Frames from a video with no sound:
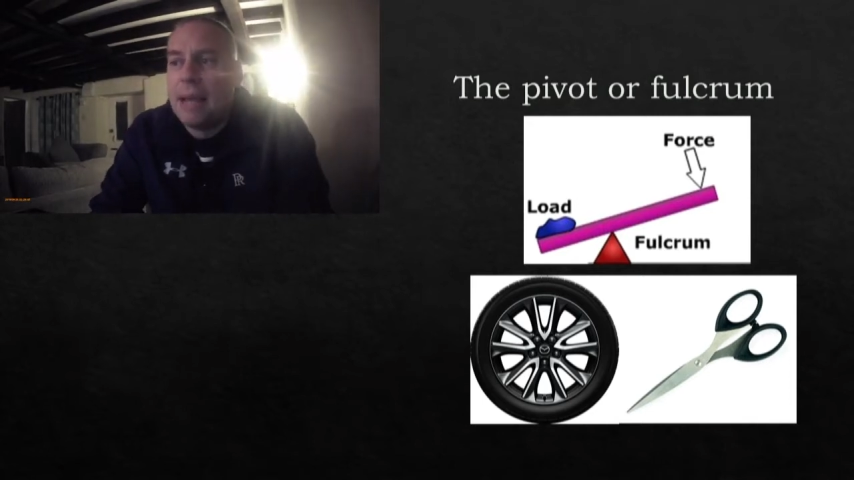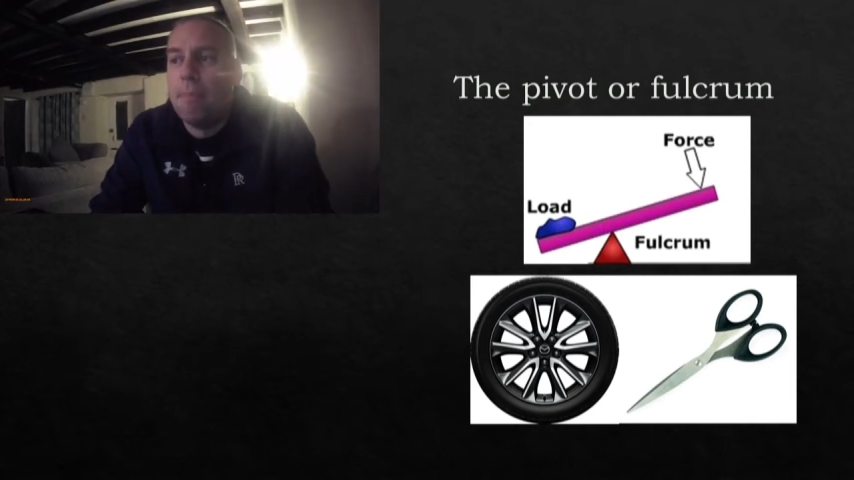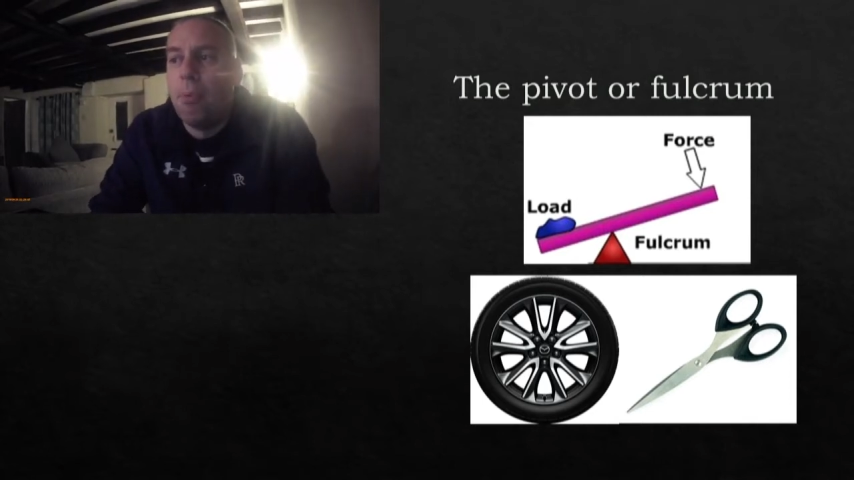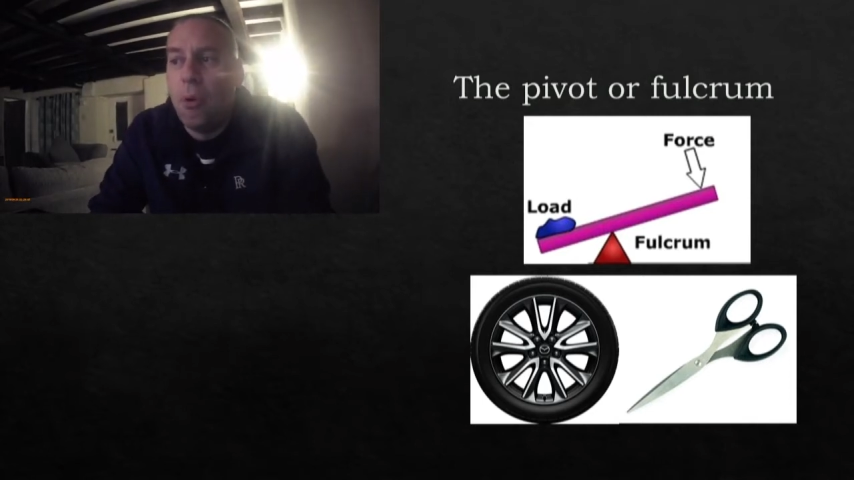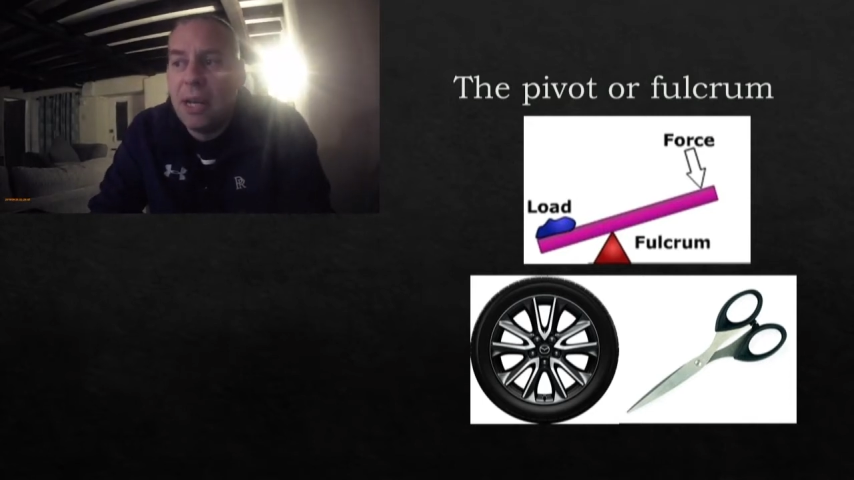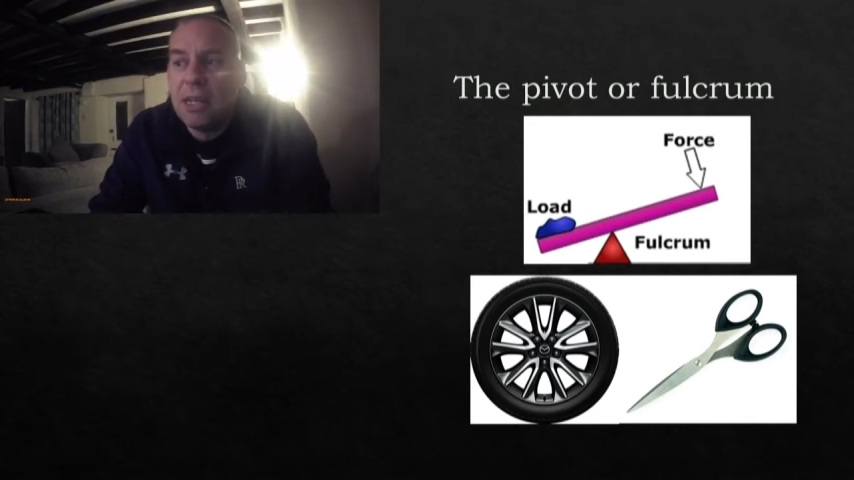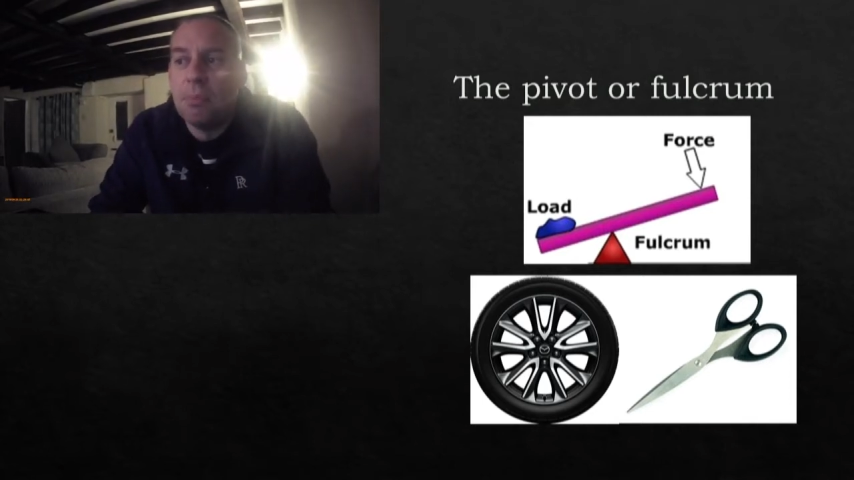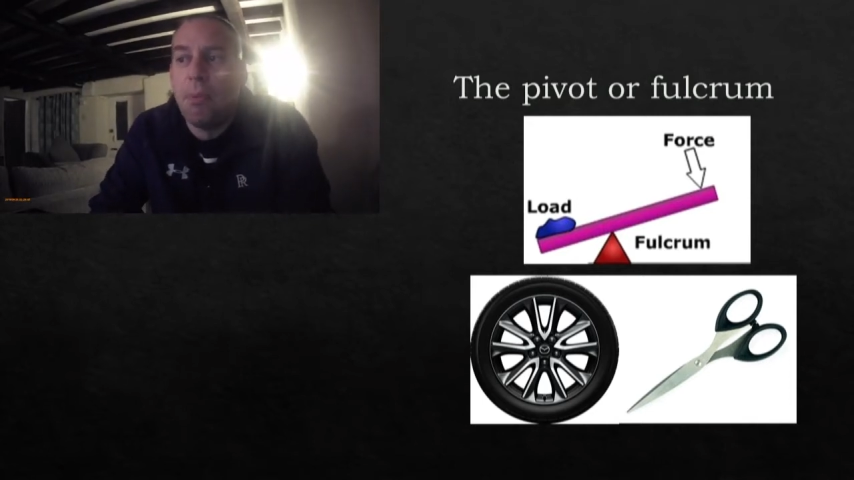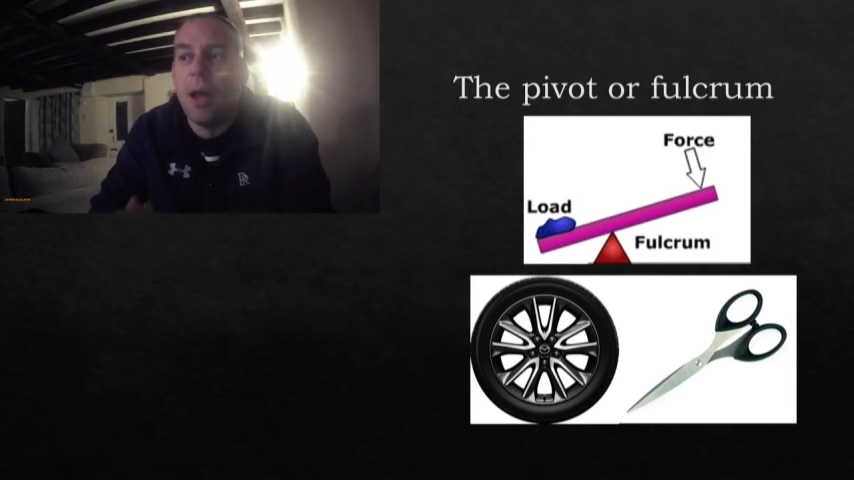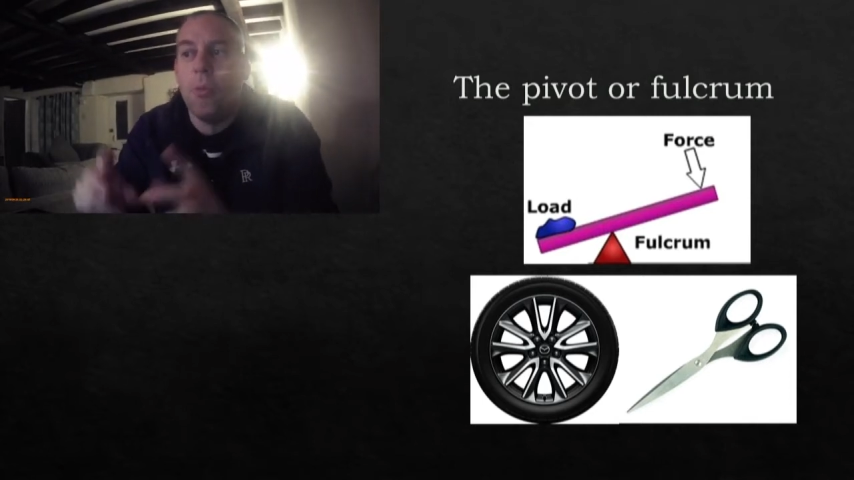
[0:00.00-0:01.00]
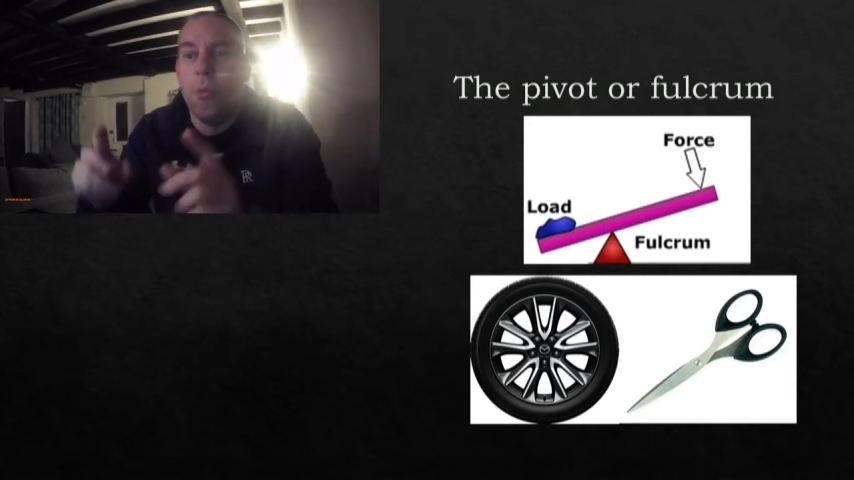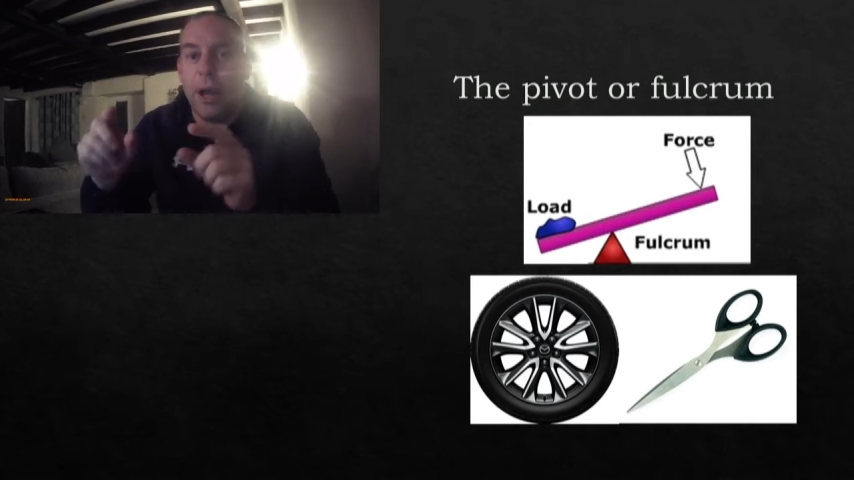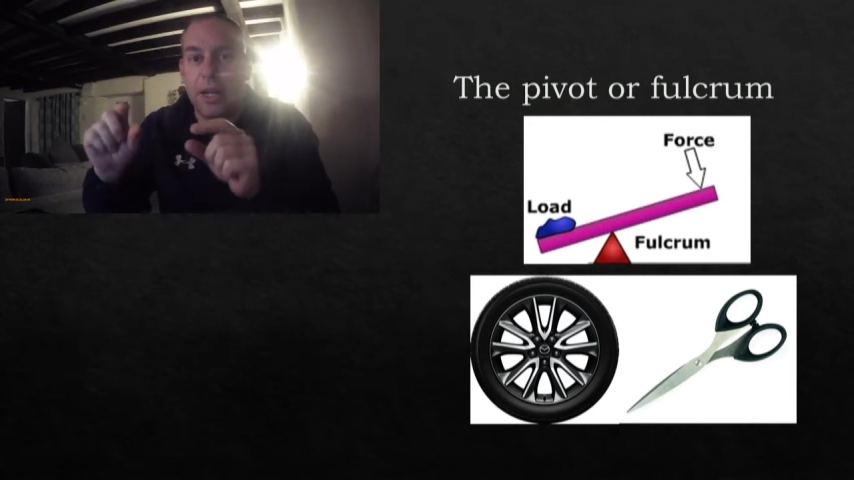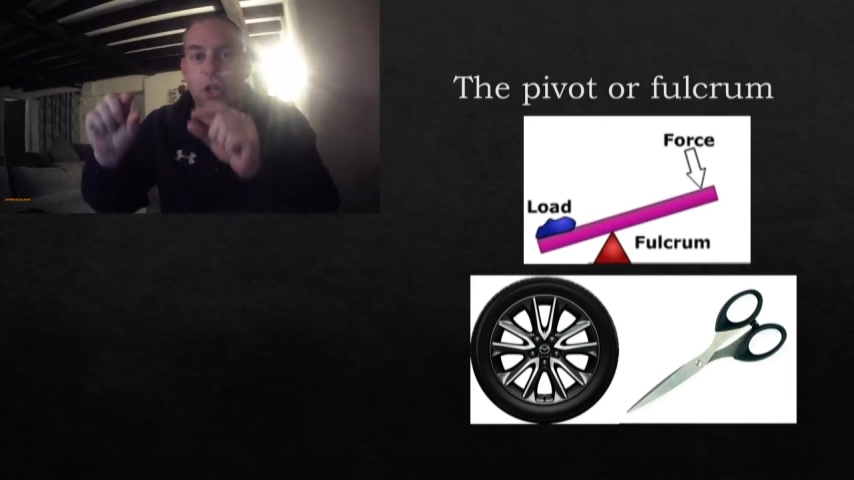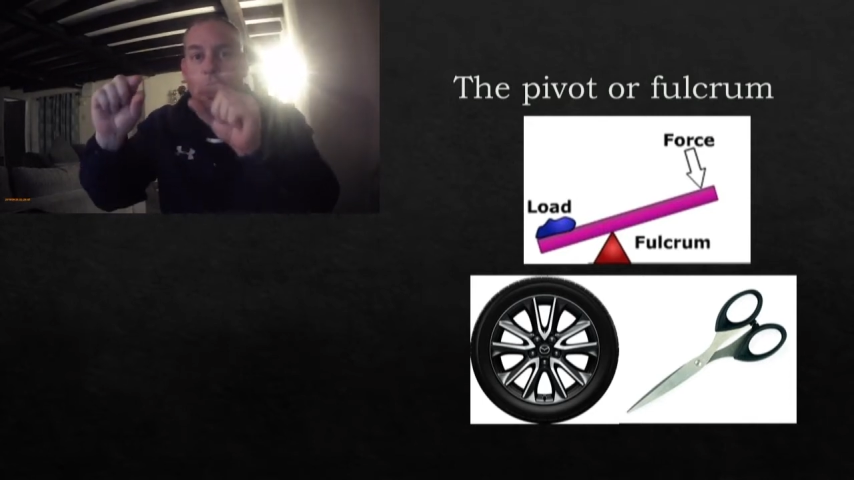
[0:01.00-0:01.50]
point by
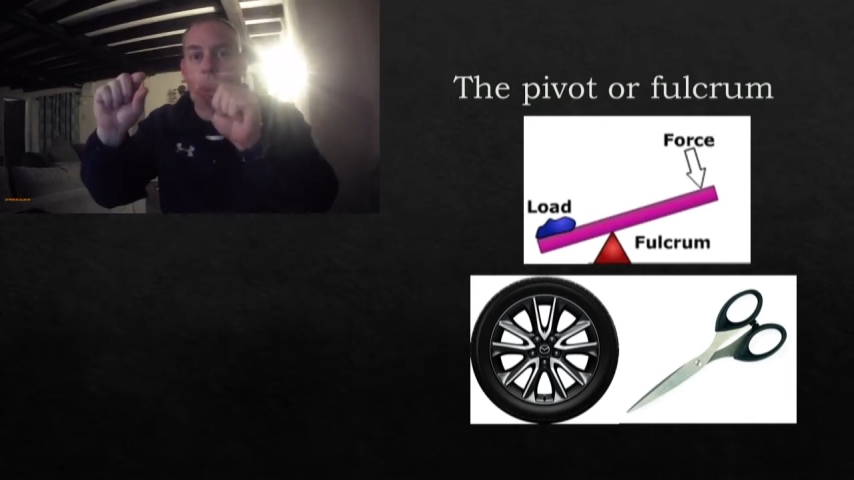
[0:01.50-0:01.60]
which